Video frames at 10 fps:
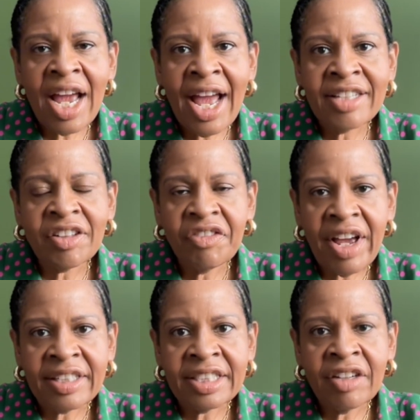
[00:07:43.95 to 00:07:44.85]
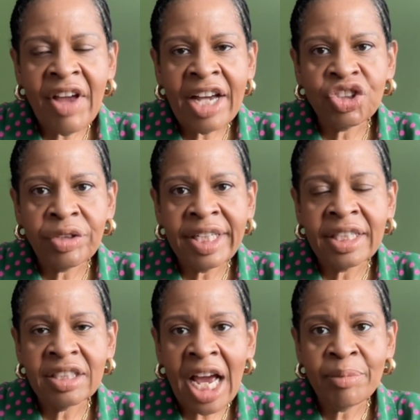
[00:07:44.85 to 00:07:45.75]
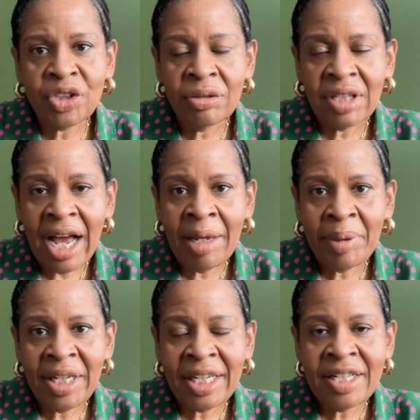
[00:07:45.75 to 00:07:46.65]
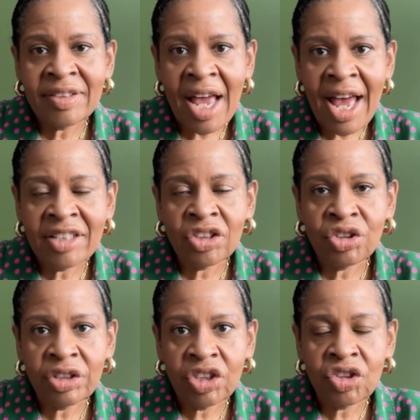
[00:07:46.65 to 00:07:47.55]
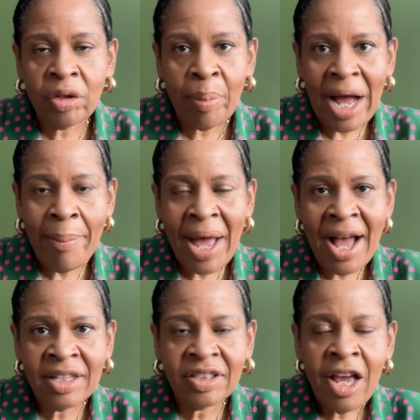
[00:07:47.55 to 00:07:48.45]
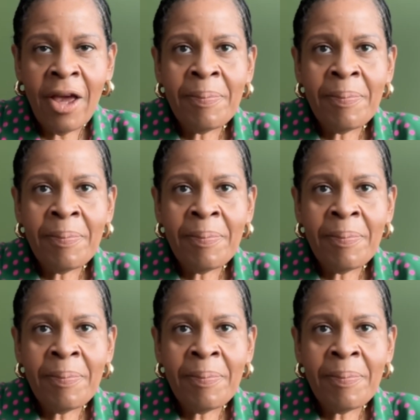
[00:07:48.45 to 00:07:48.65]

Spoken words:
as effective at treating type 2 diabetes as a traditional bypass.